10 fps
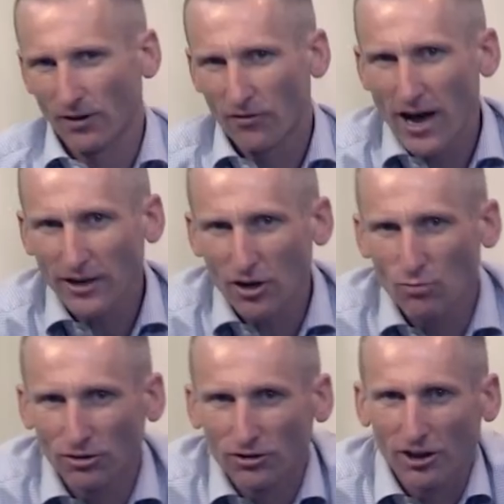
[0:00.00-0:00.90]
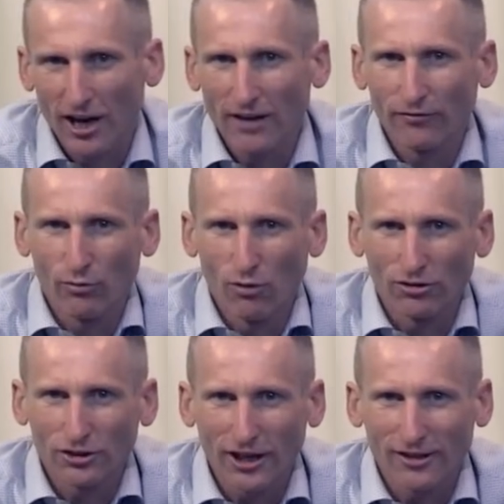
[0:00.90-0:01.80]
thank you once again for
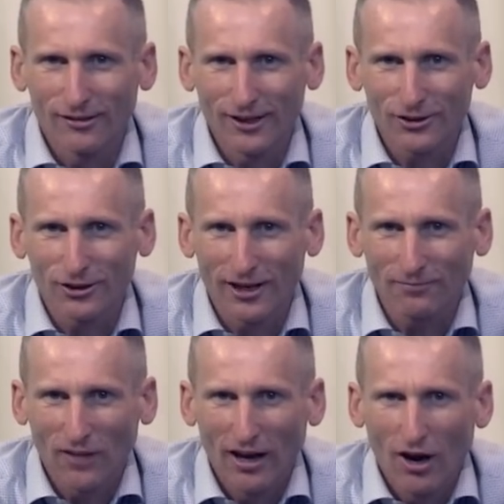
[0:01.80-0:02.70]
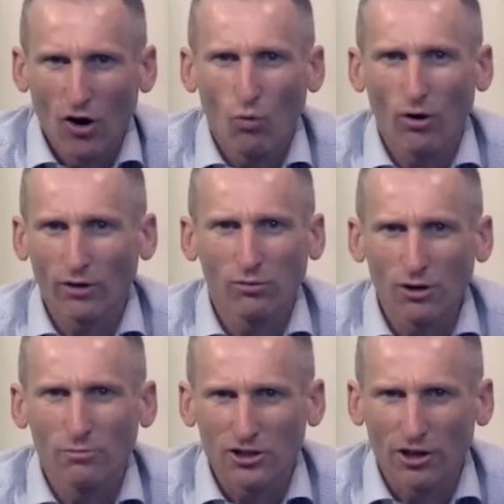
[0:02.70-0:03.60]
watching and listening. What I
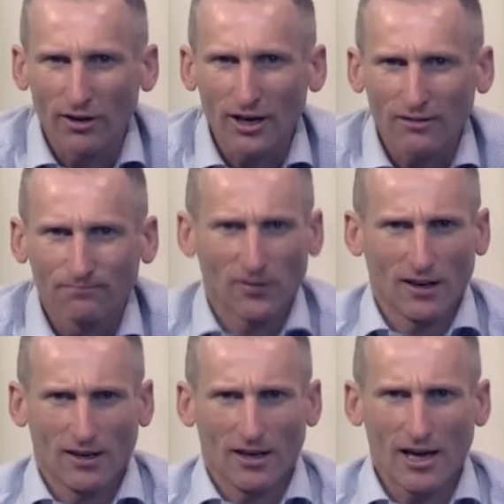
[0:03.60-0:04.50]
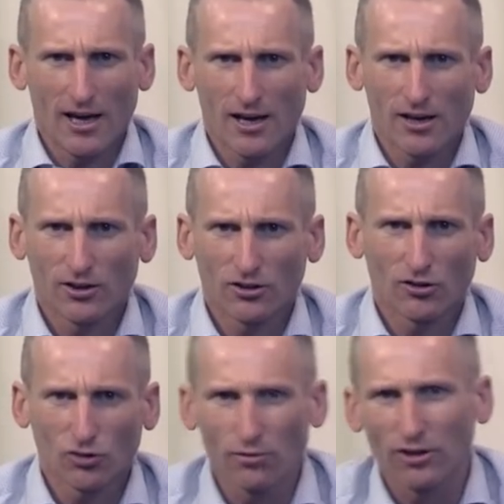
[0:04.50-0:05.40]
will be doing is
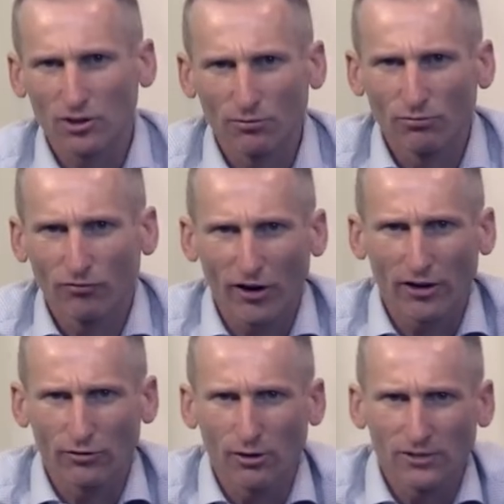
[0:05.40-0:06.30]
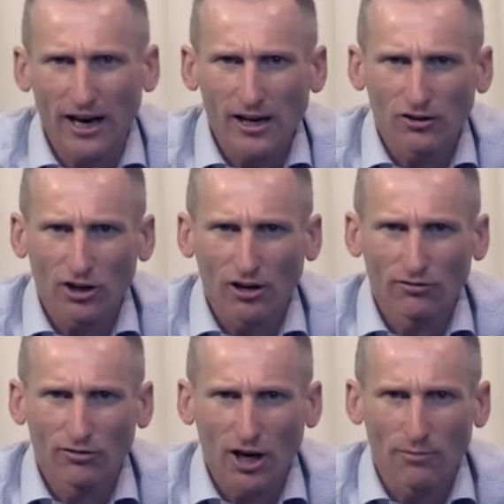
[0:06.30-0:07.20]
doing some further updates over
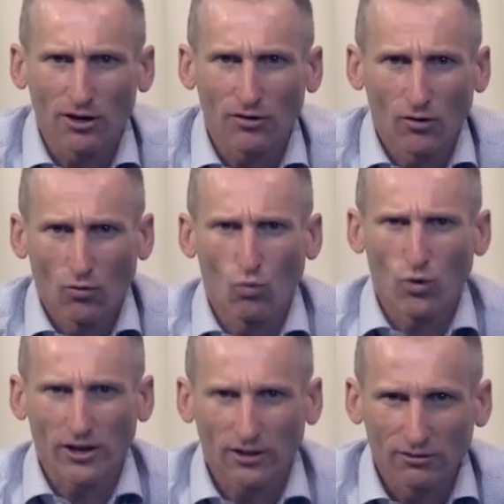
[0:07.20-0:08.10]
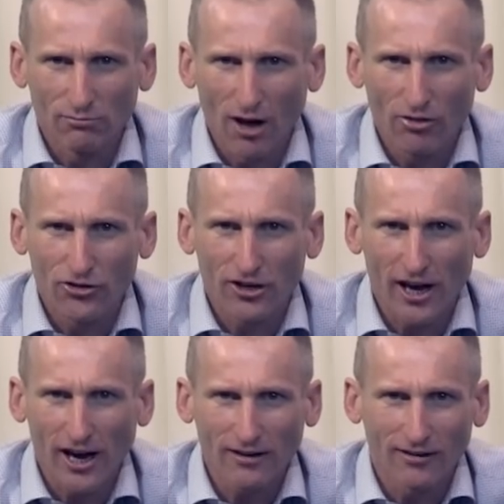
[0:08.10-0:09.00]
the coming weeks and months
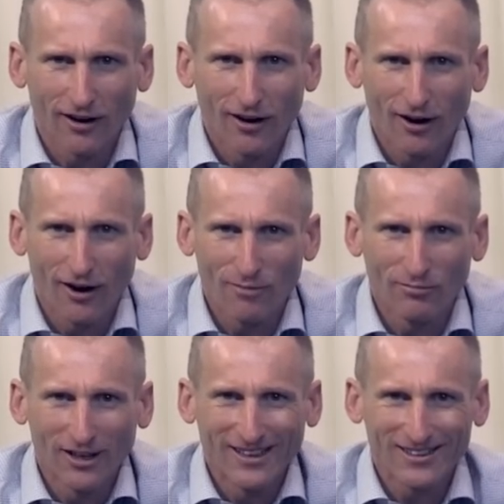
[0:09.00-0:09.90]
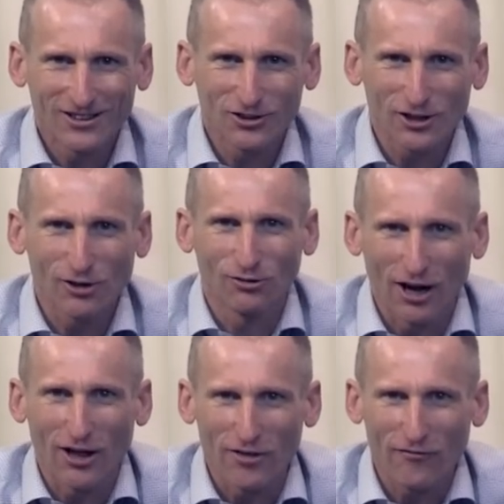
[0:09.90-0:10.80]
again. I'm still
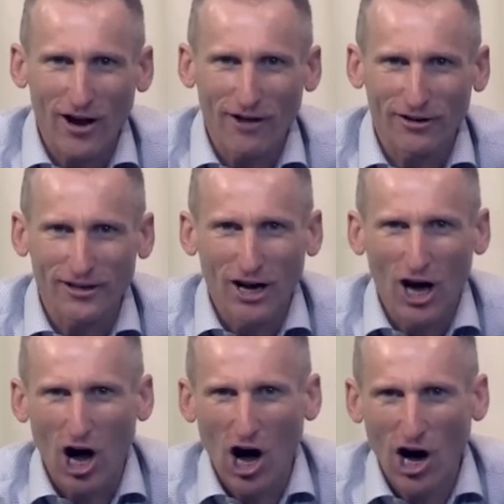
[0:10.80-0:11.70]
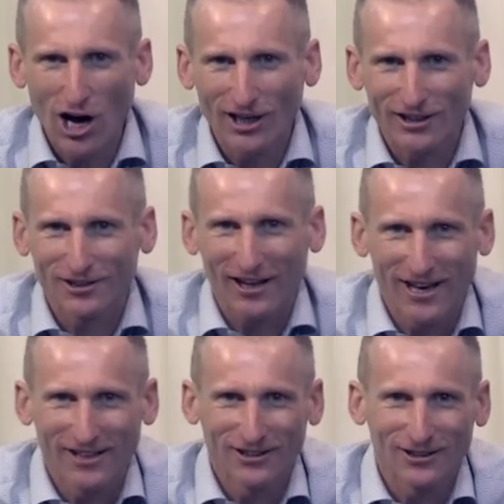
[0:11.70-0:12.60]
at the very early
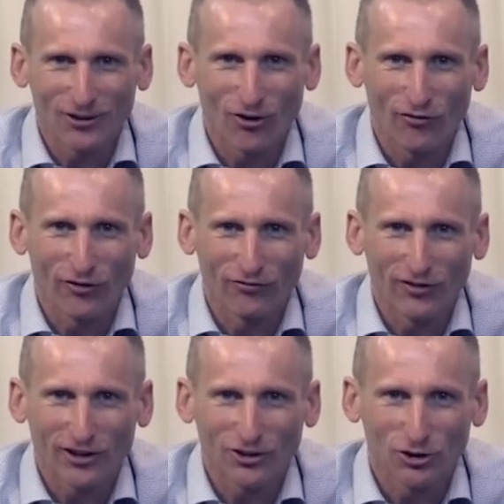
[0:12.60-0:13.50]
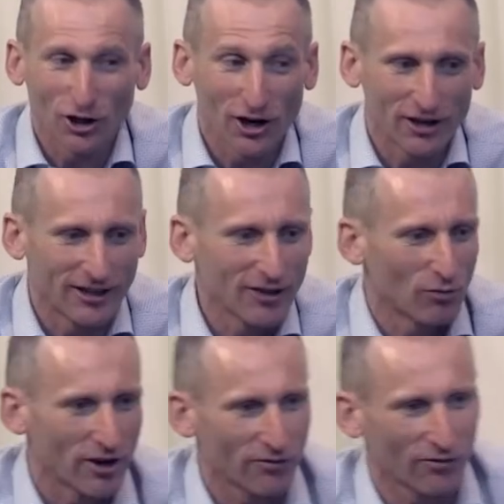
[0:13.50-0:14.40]
stages of this journey
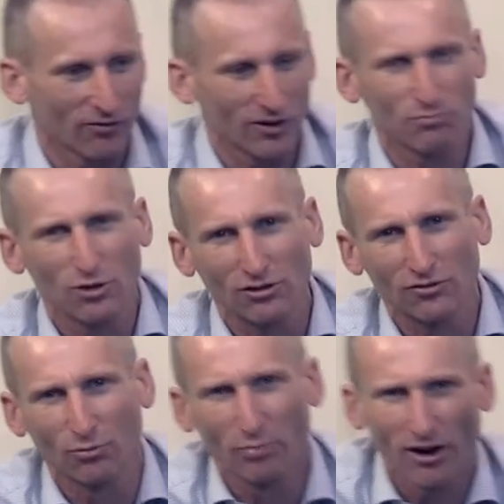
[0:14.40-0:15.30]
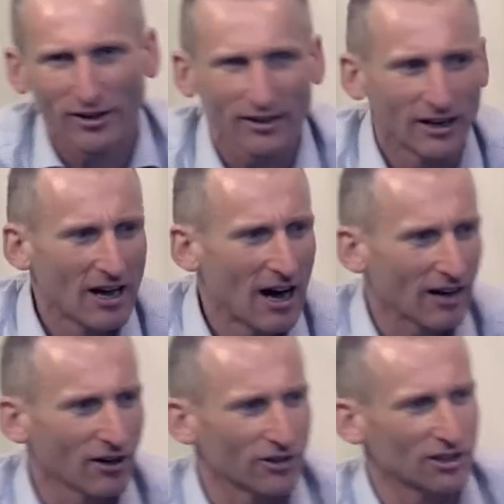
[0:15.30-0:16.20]
with this beautiful bike.
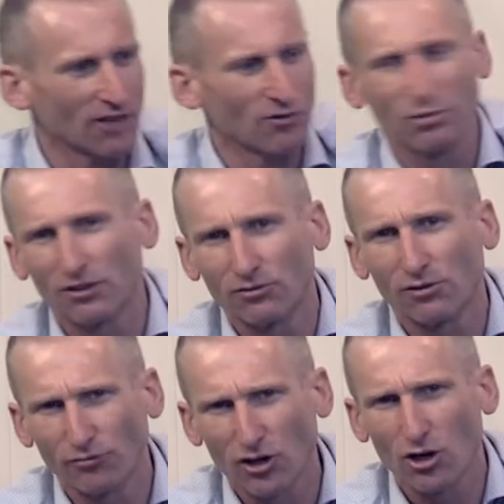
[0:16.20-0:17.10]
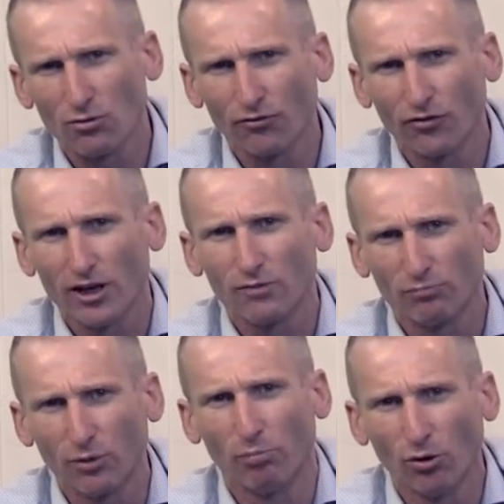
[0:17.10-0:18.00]
I'd like to give a bit of a review of the
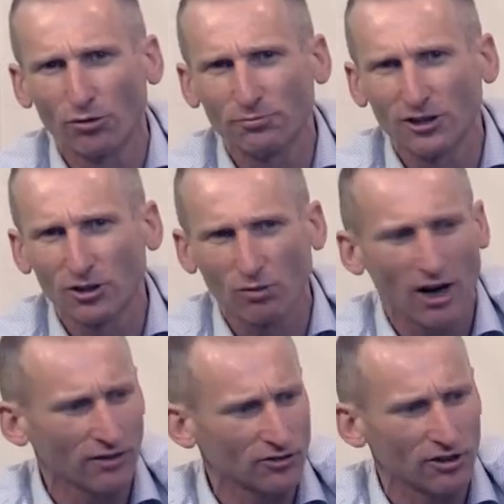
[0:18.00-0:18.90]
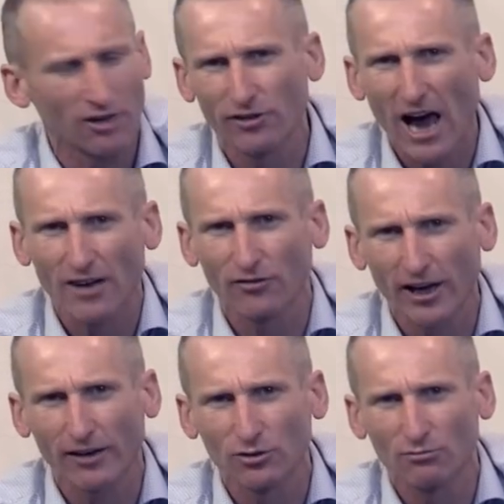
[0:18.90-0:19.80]
Boardman as well. I've done over
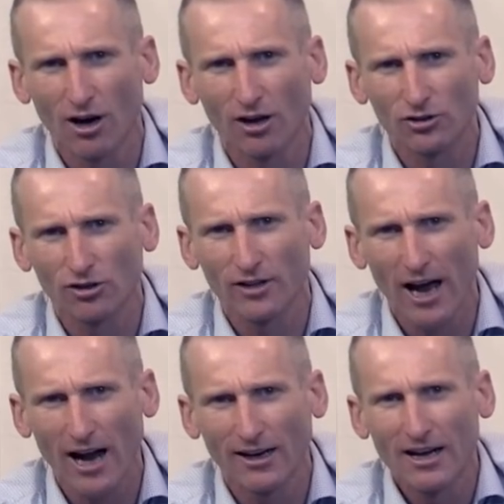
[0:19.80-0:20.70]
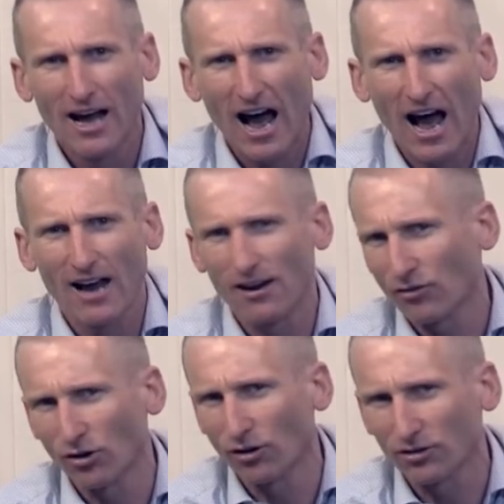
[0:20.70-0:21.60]
8,000 miles on that, and I've
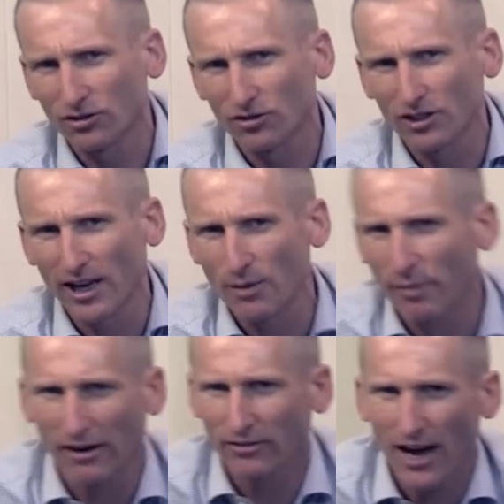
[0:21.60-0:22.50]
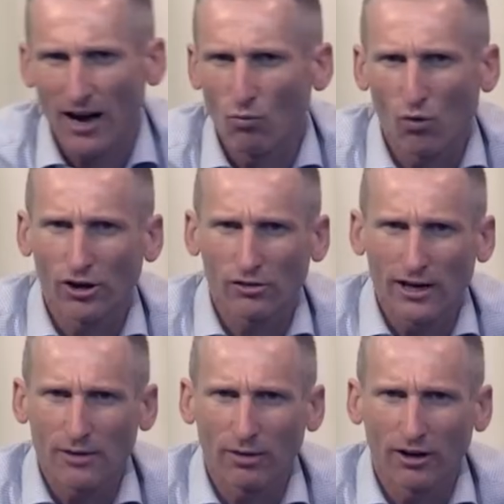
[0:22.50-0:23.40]
got lots to say about that and what a
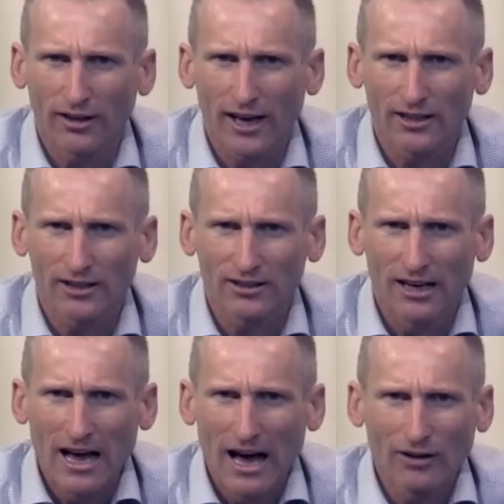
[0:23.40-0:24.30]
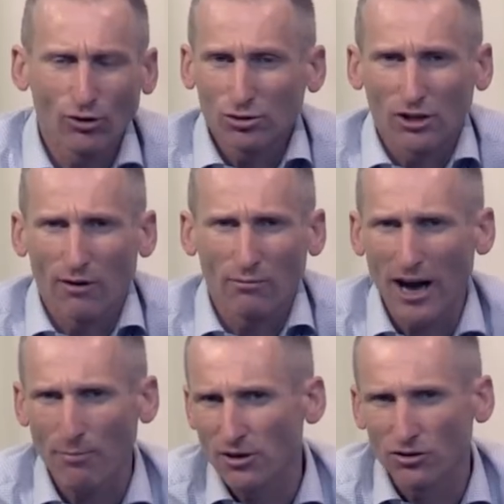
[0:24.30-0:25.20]
great bike that is. And also, I'm
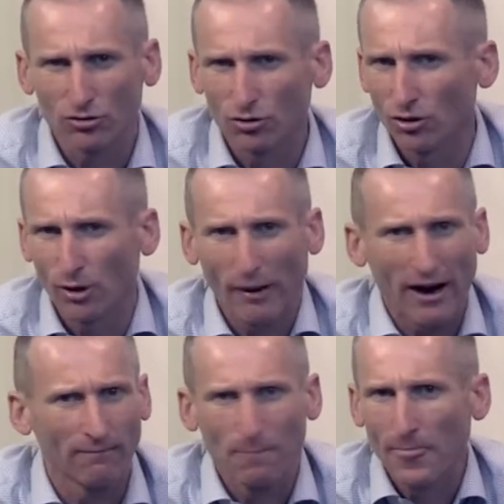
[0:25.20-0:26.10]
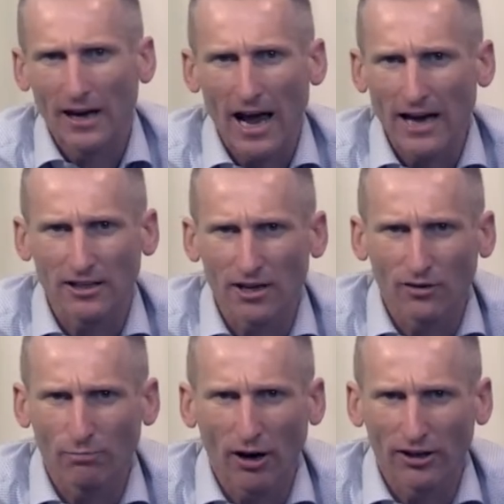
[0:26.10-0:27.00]
happy to talk about any
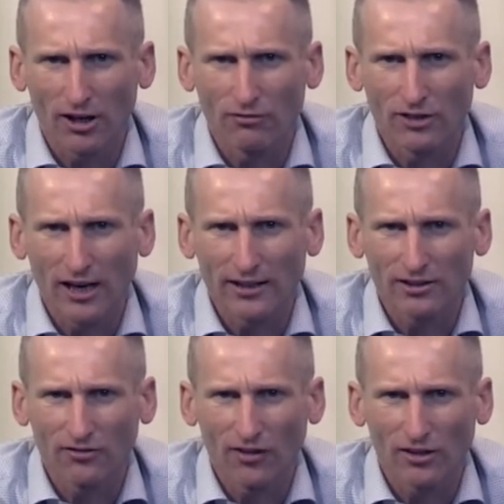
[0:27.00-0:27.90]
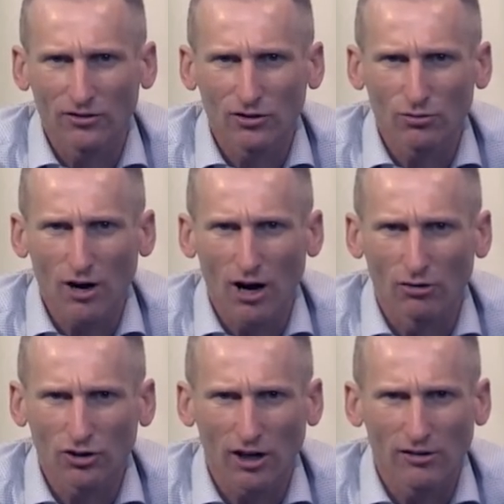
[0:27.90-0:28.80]
other biking related things as well.
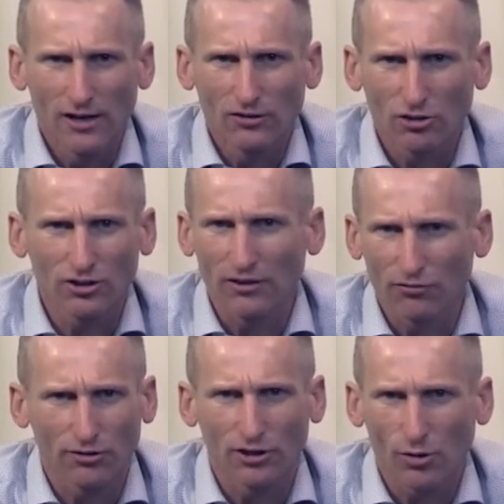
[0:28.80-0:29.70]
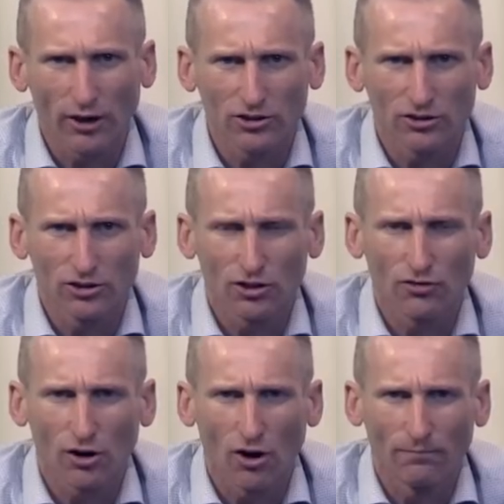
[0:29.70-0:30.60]
So do send through any questions you've
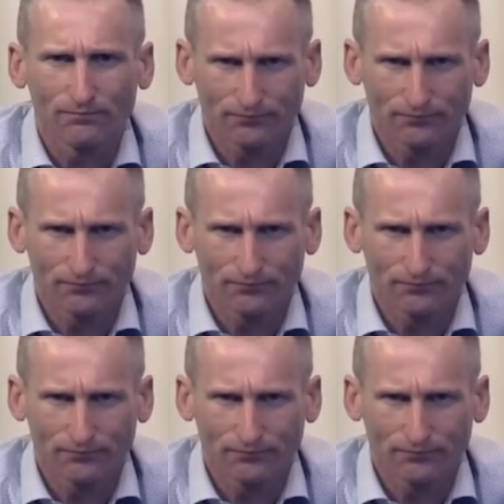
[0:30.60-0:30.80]
got.